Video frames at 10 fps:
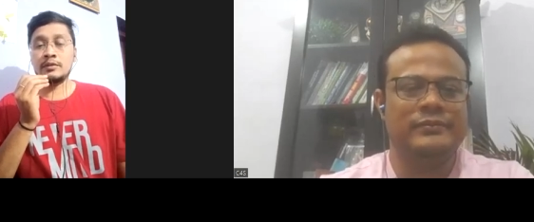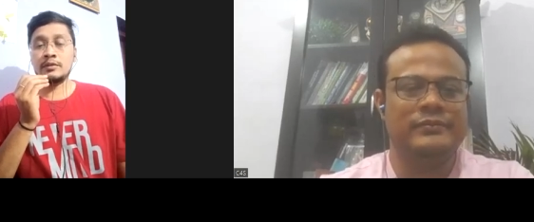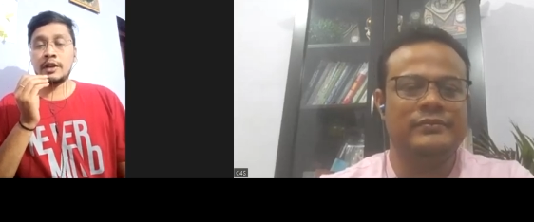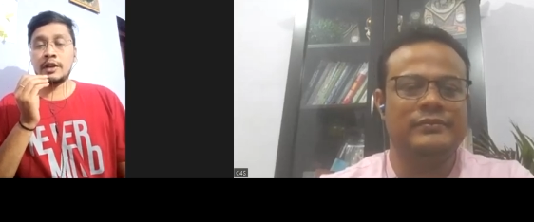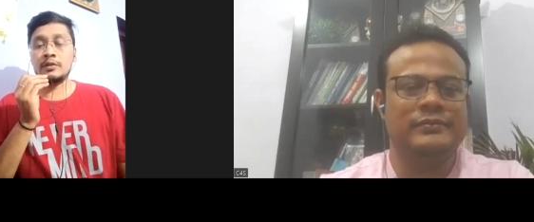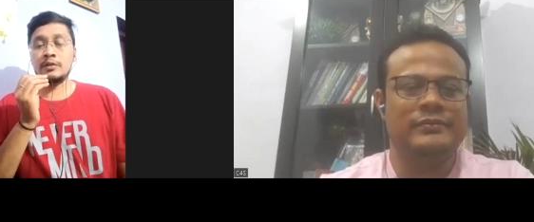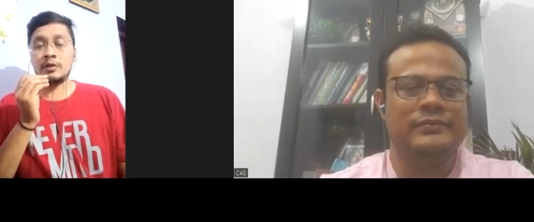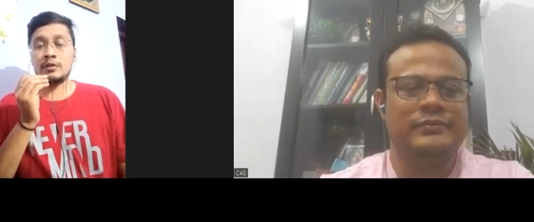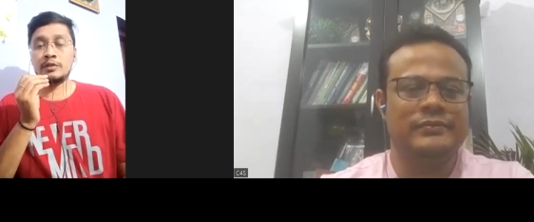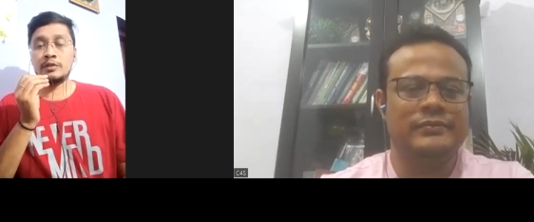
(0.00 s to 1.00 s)
Speaker 1: had to
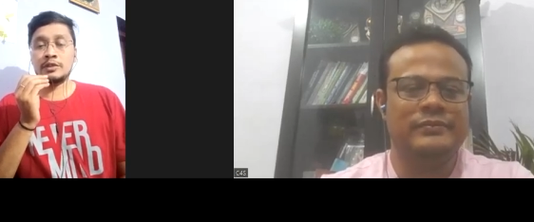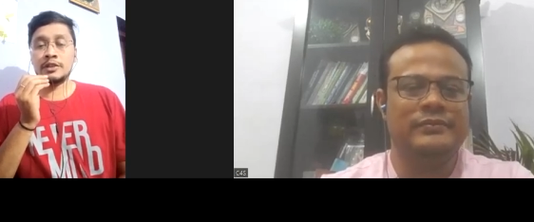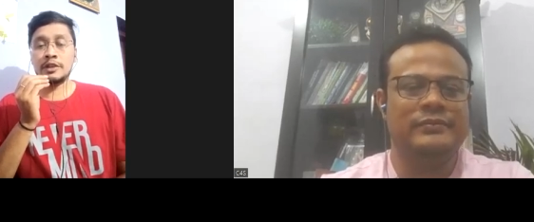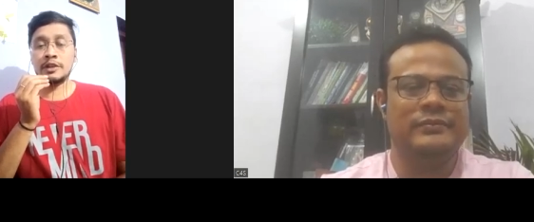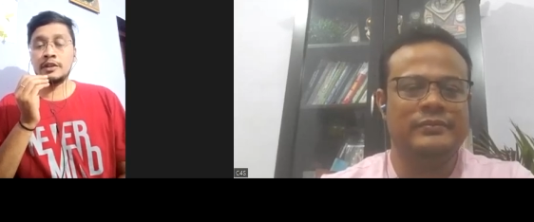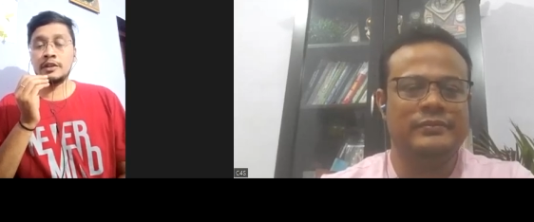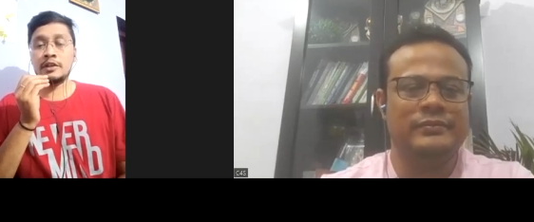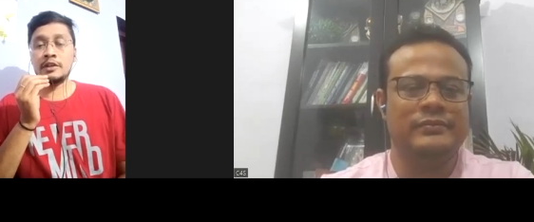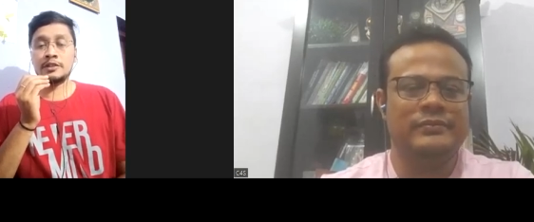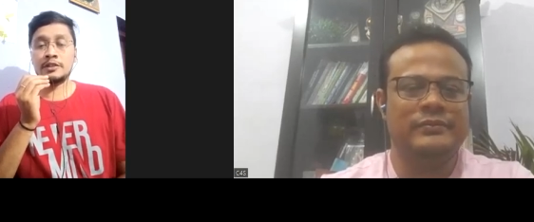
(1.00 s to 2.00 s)
follow. It is a technical
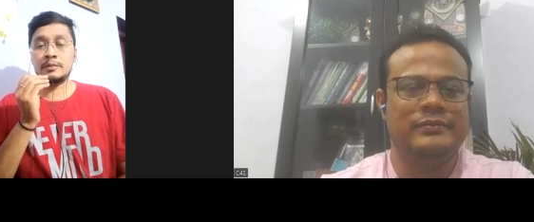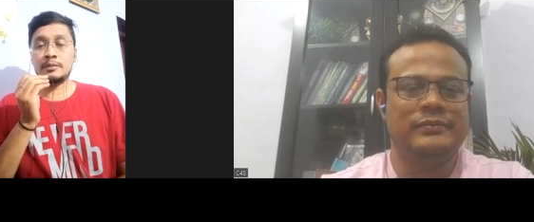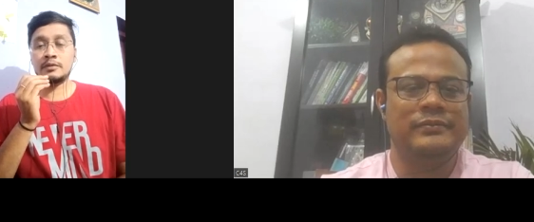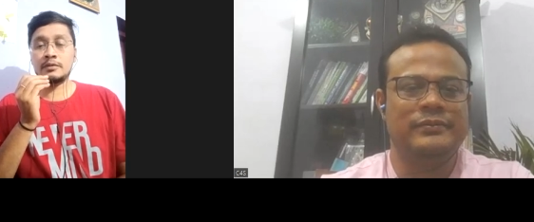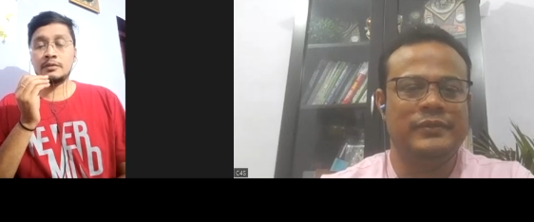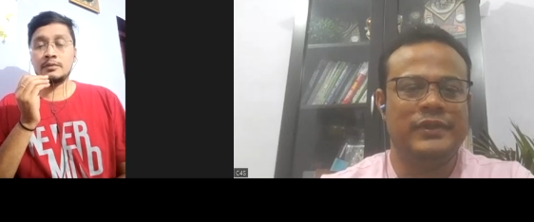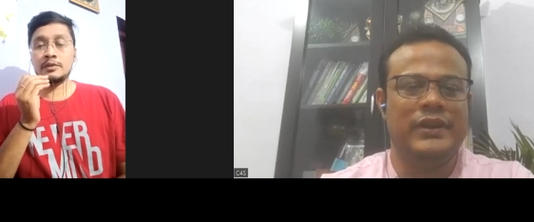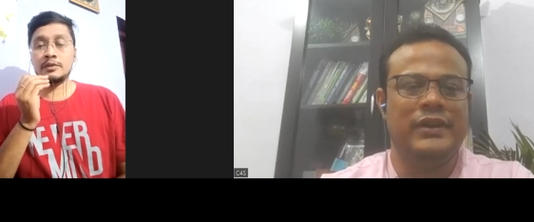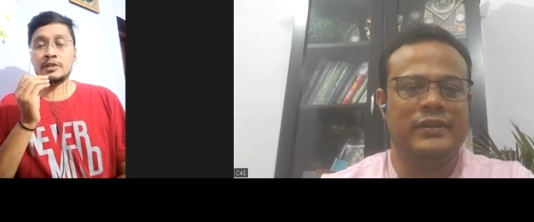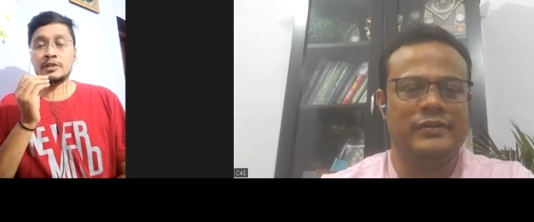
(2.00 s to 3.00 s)
descriptive. We
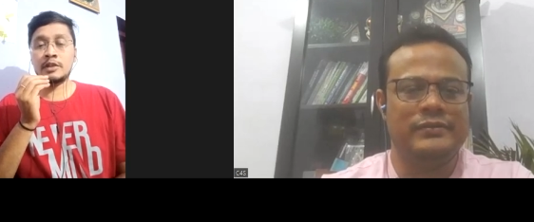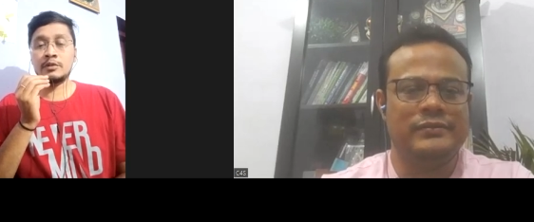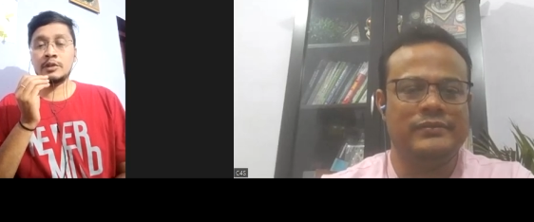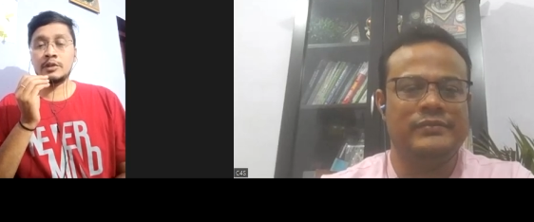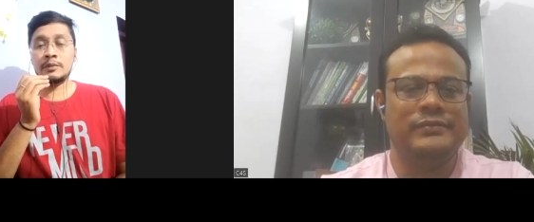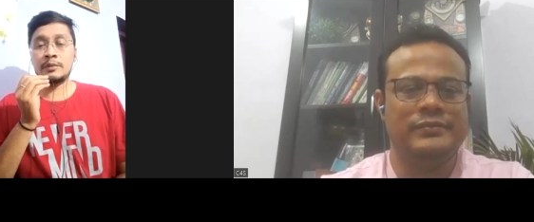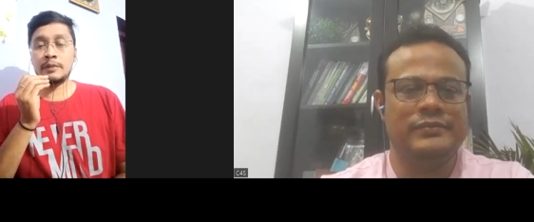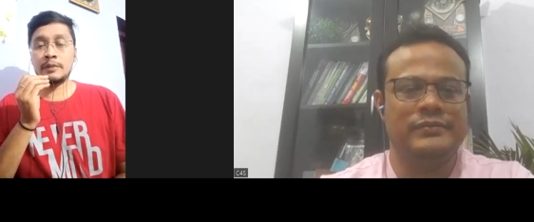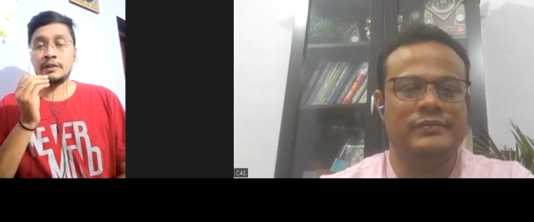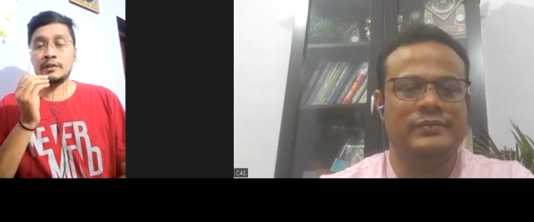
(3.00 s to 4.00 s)
just right. have to keep in
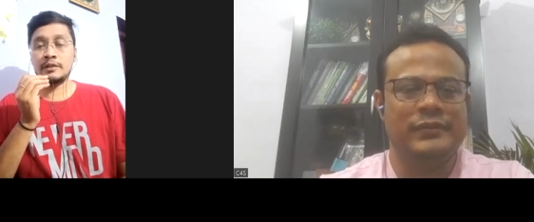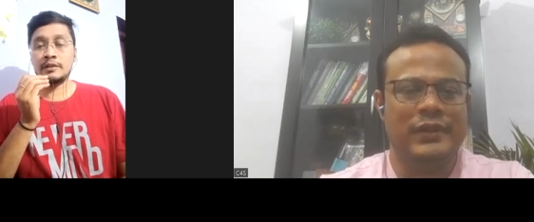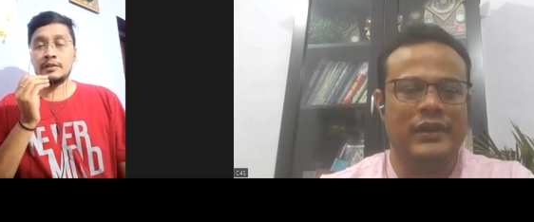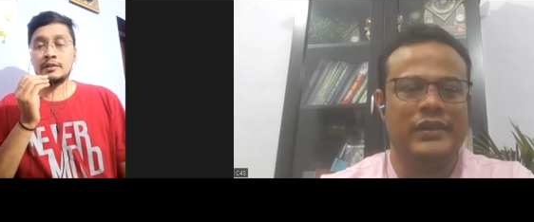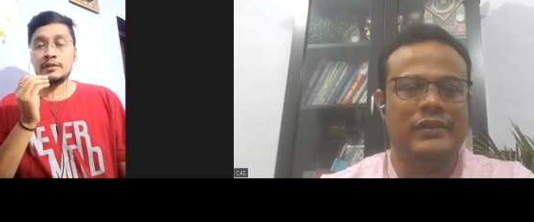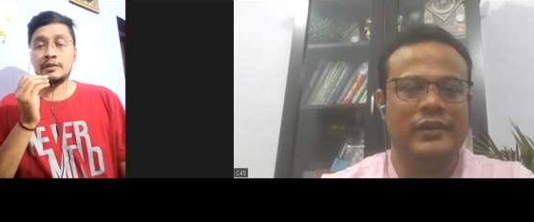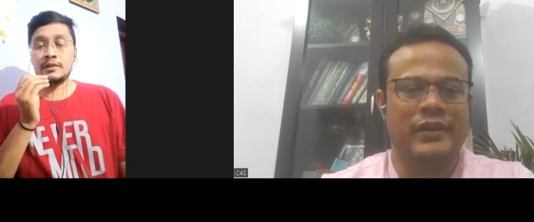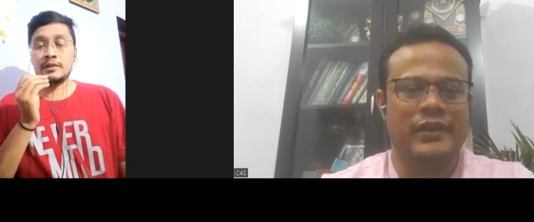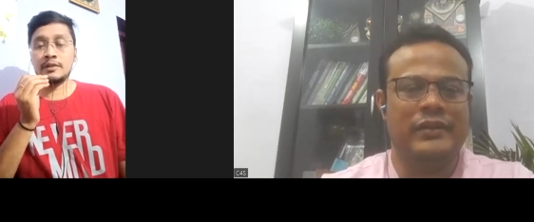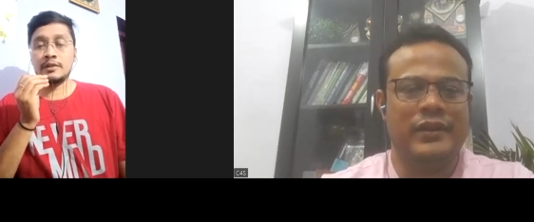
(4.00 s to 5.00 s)
mind.
Speaker 2: Right,
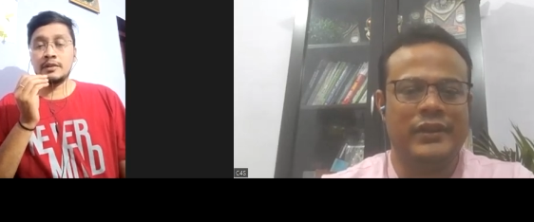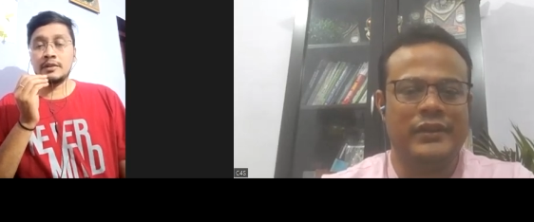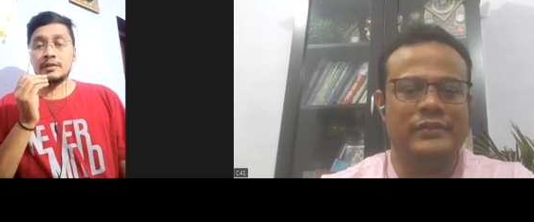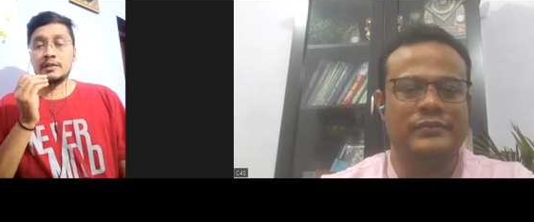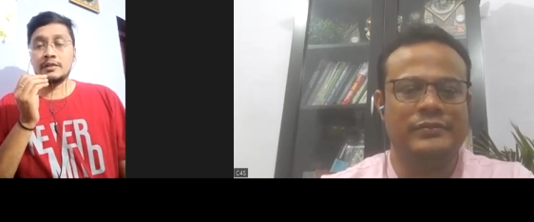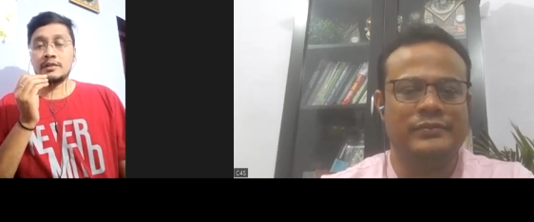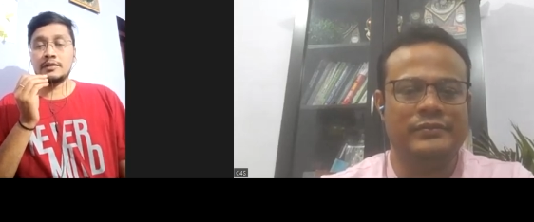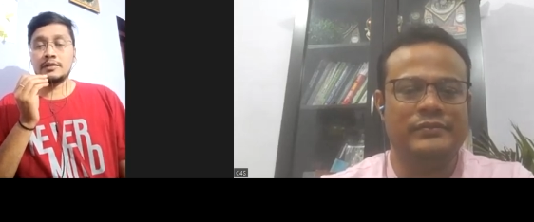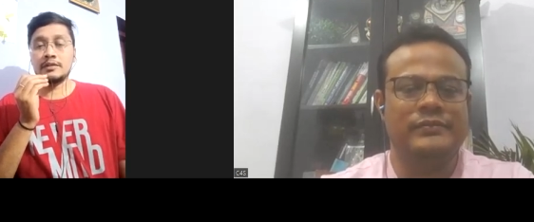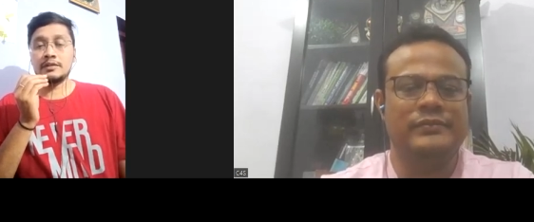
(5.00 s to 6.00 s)
right, right.
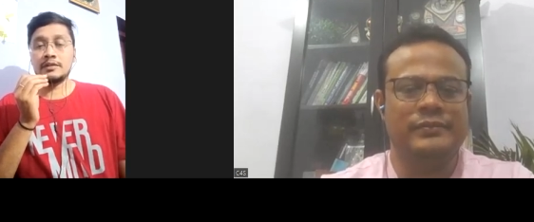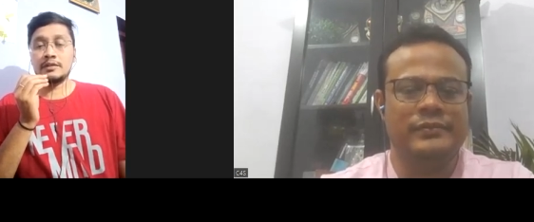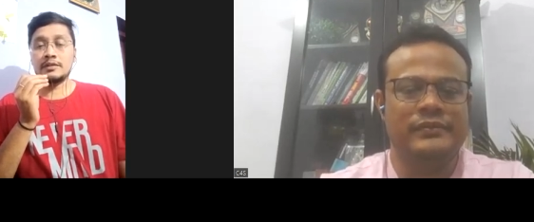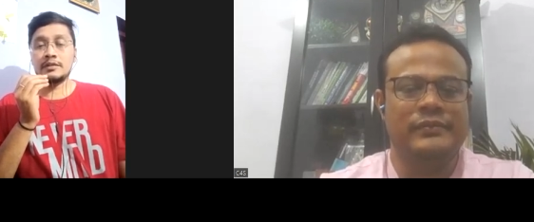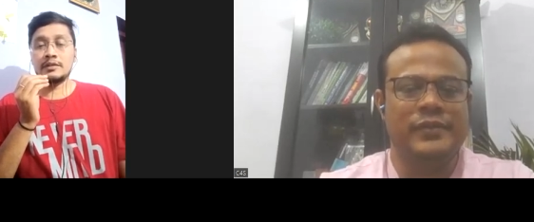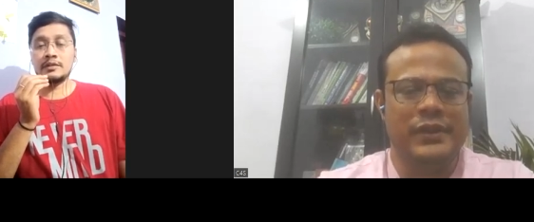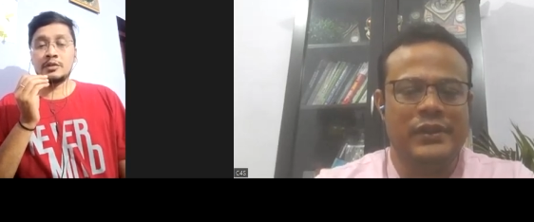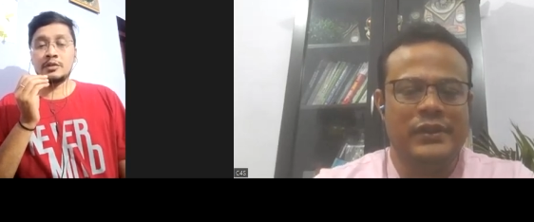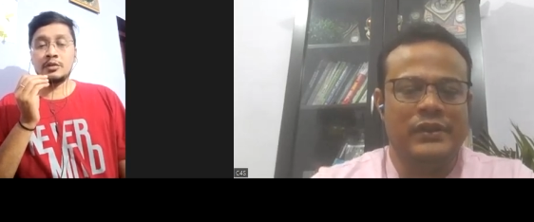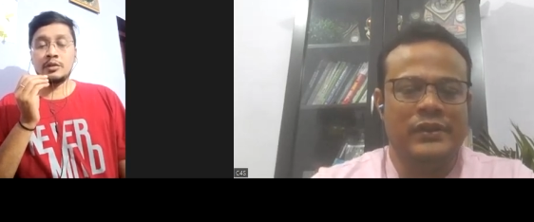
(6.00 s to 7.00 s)
Speaker 1: Uh,
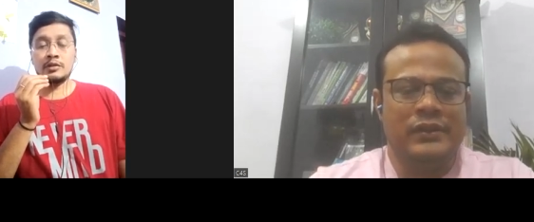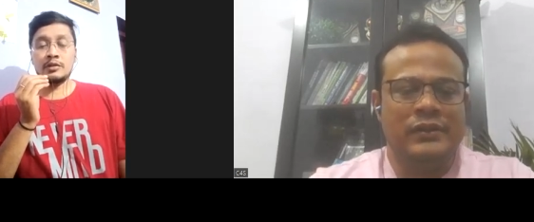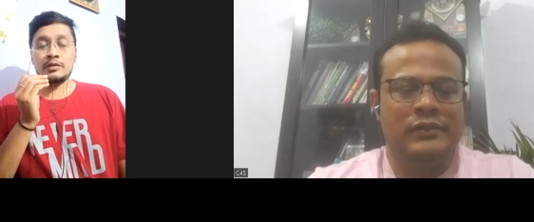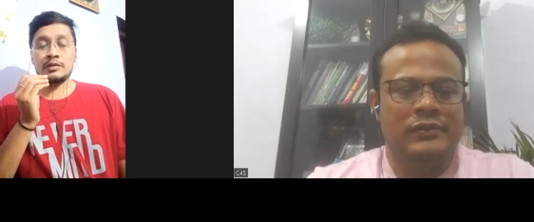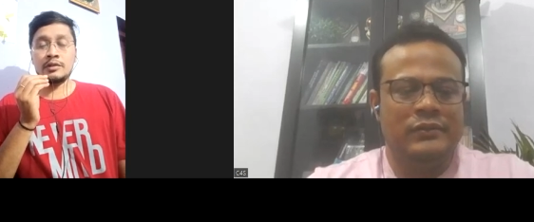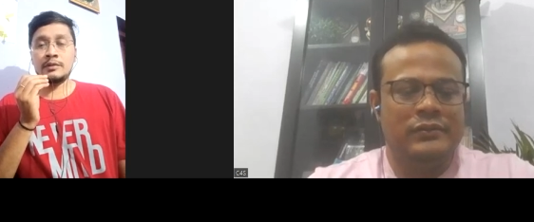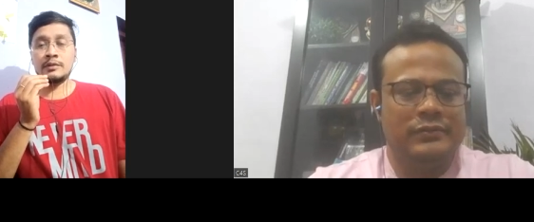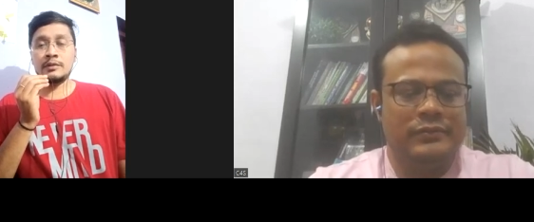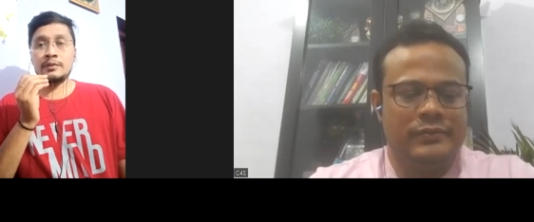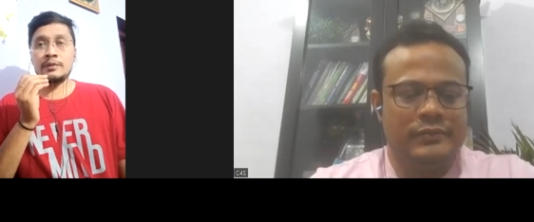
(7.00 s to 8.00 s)
so it,
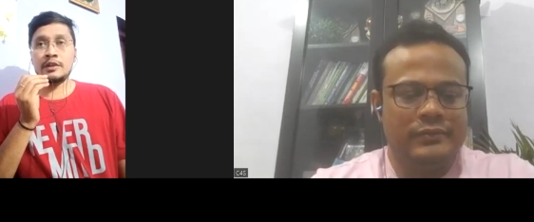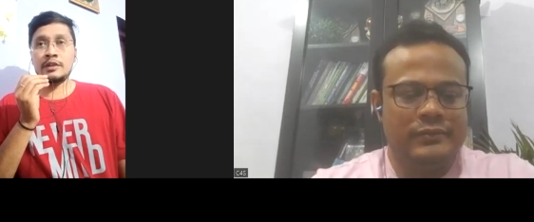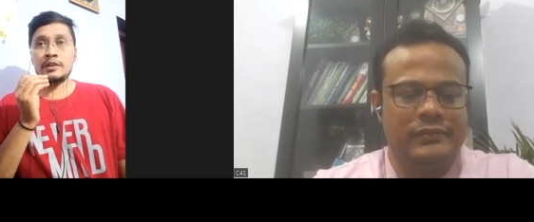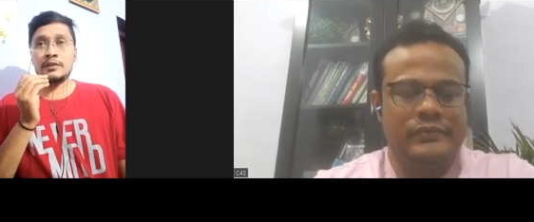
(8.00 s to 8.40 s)
it felt uh,